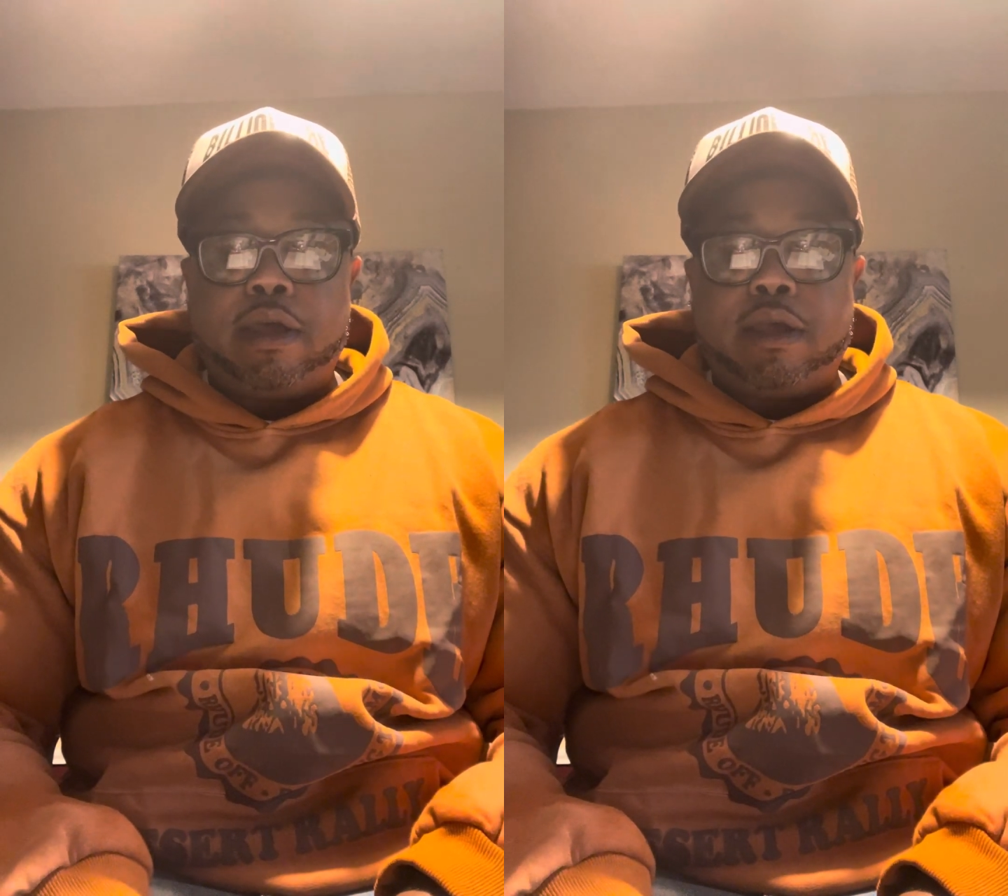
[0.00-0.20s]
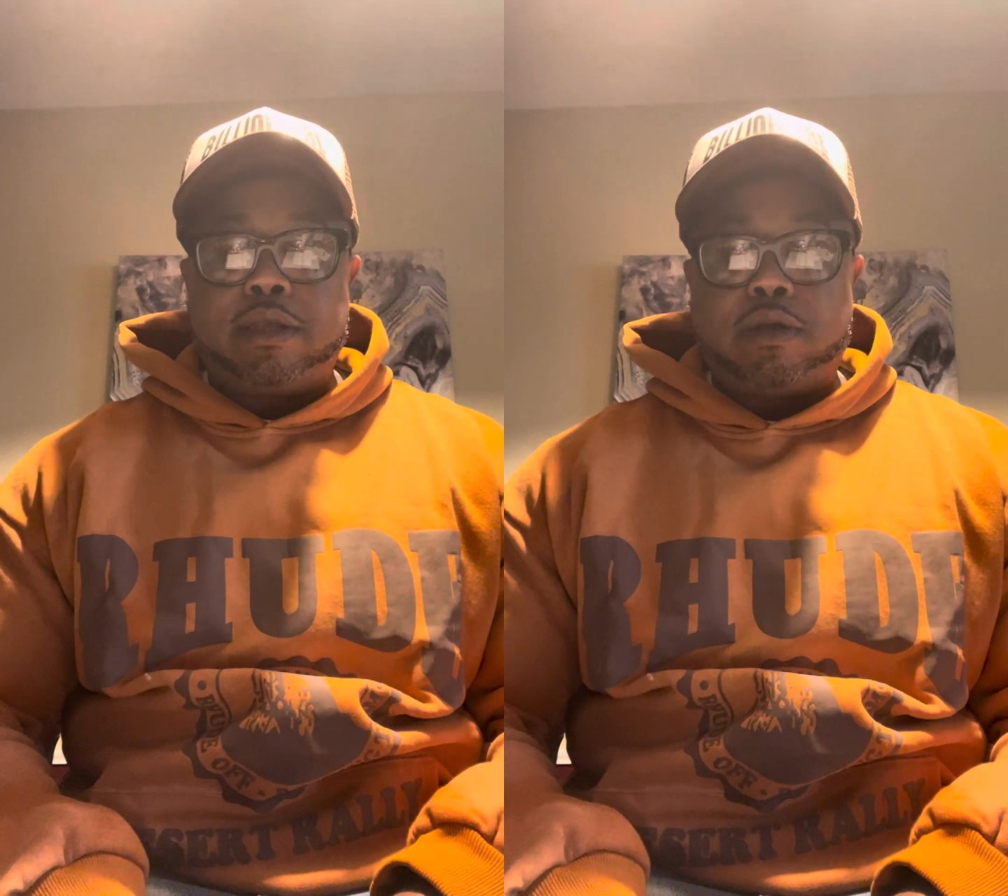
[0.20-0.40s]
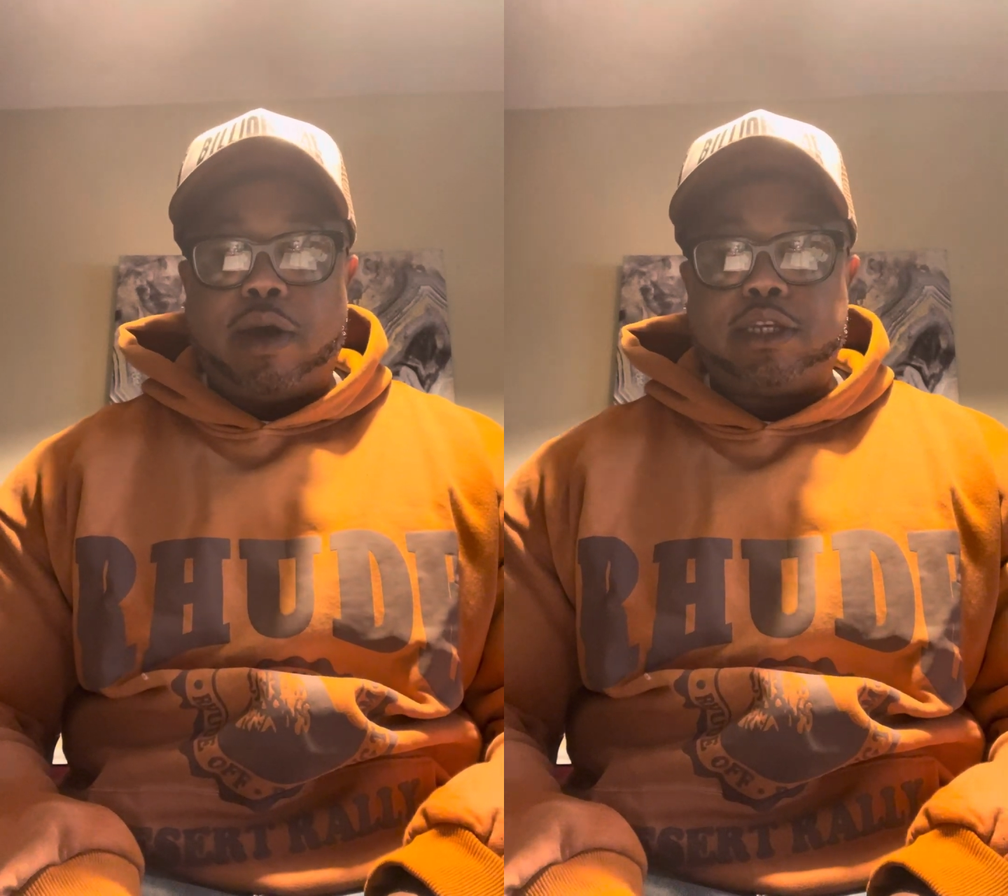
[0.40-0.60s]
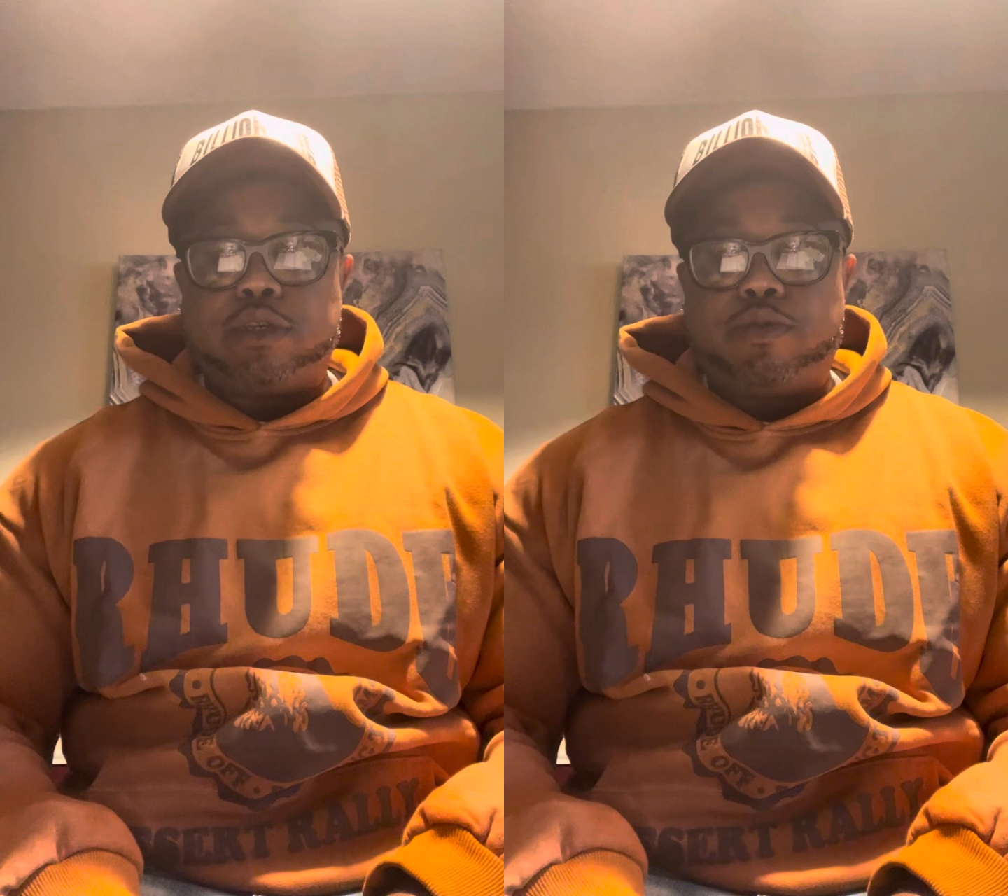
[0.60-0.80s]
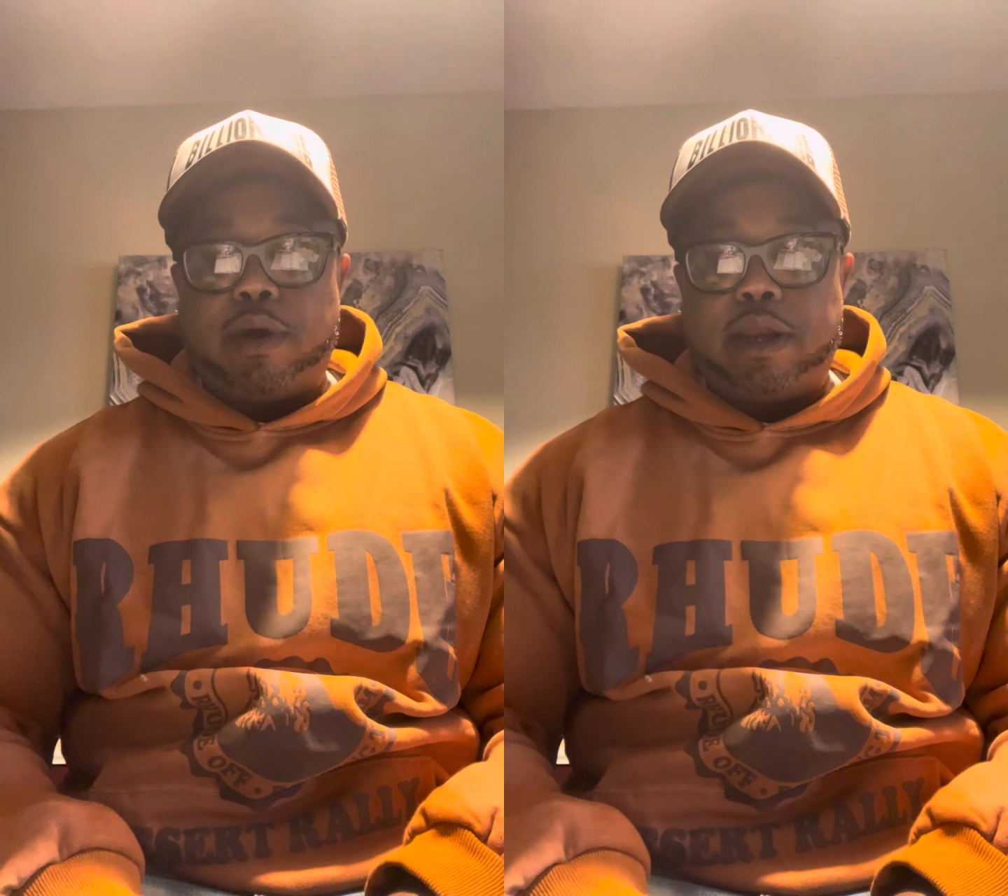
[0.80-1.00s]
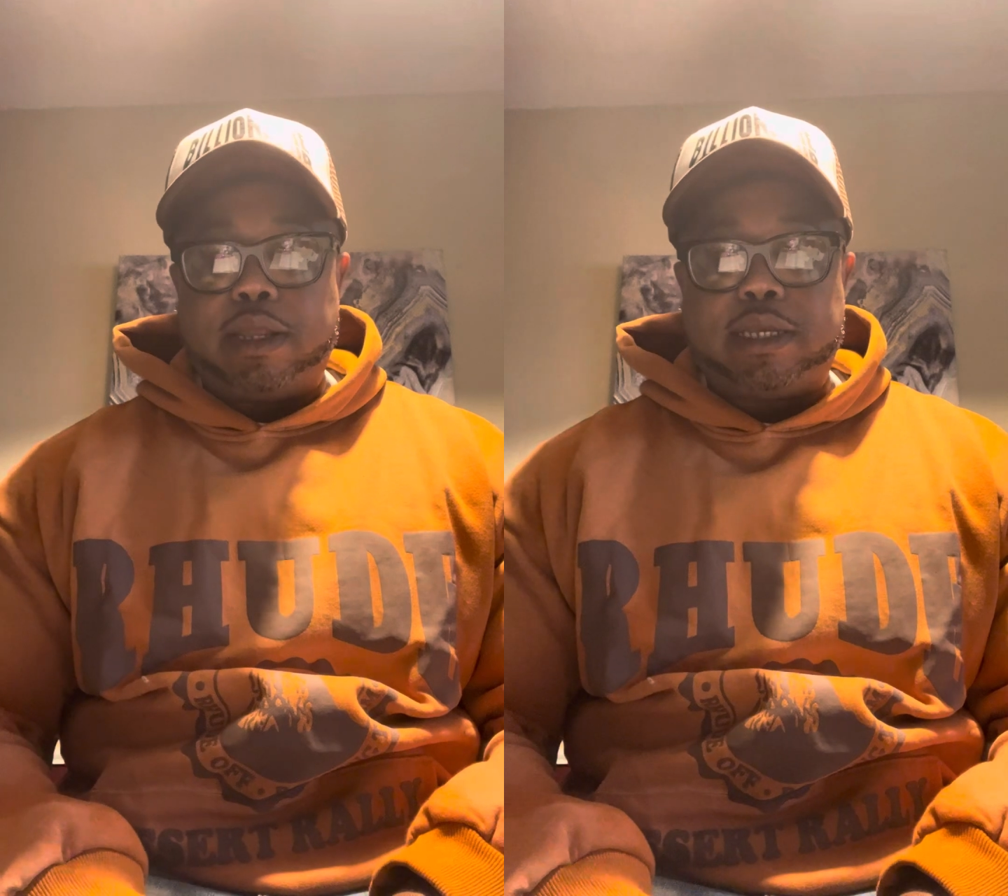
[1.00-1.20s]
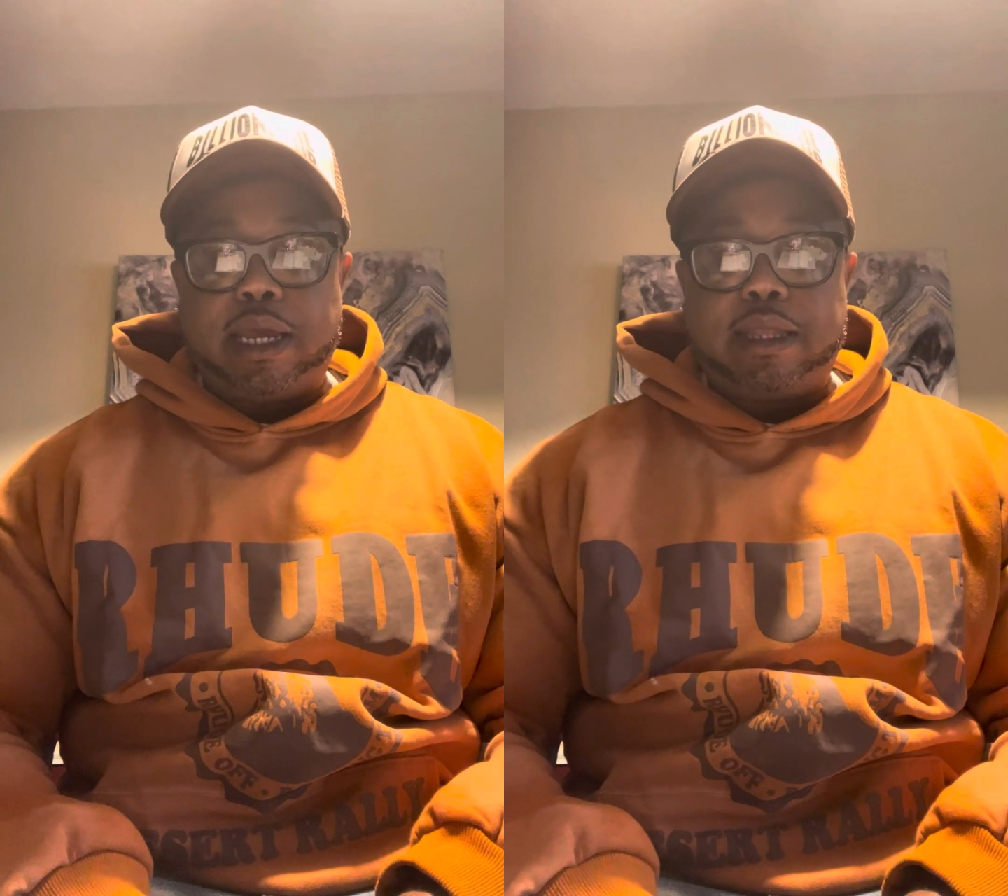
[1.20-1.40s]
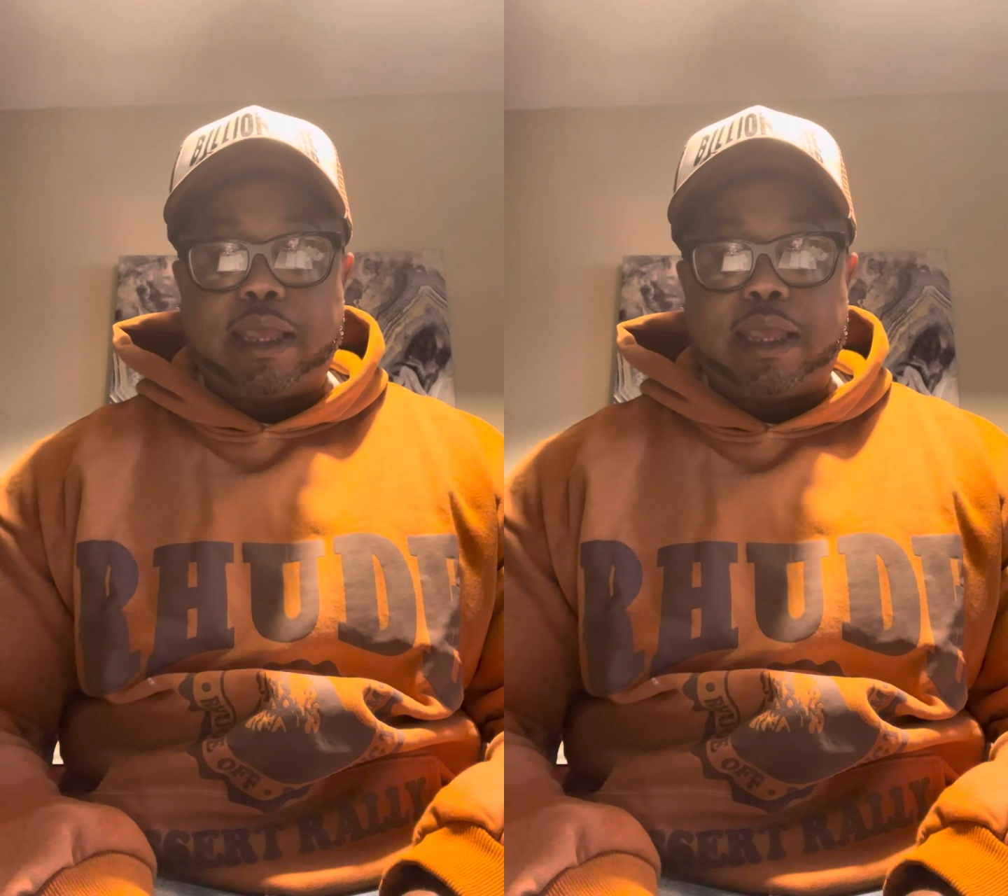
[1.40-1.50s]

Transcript: So I just wanted to take